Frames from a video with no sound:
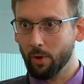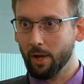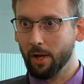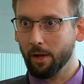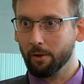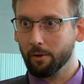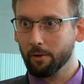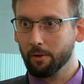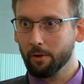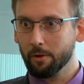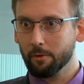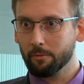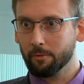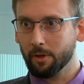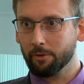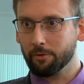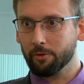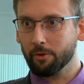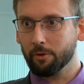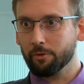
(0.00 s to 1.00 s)
well. Okay.
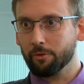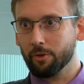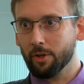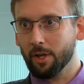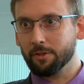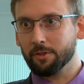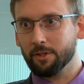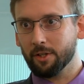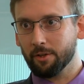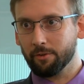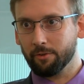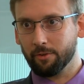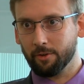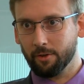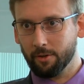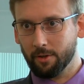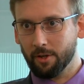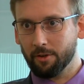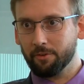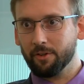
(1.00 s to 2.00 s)
Right? So it's not just
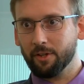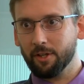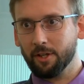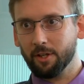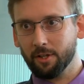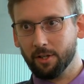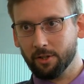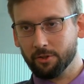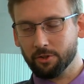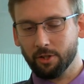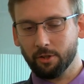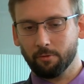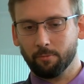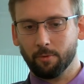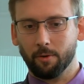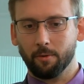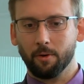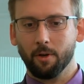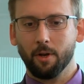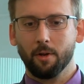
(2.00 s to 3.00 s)
a, a, city initiative,
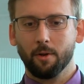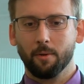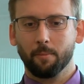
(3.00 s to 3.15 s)
but